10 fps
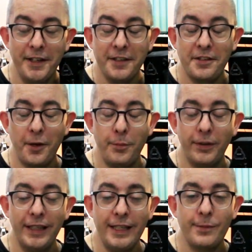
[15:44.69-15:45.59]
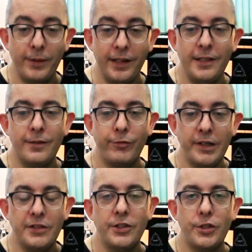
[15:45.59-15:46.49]
So please
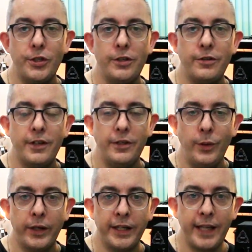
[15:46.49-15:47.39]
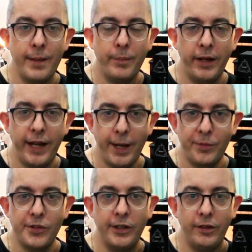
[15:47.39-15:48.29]
rest assured that you're going to get my
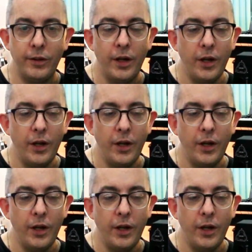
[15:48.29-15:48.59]
absolute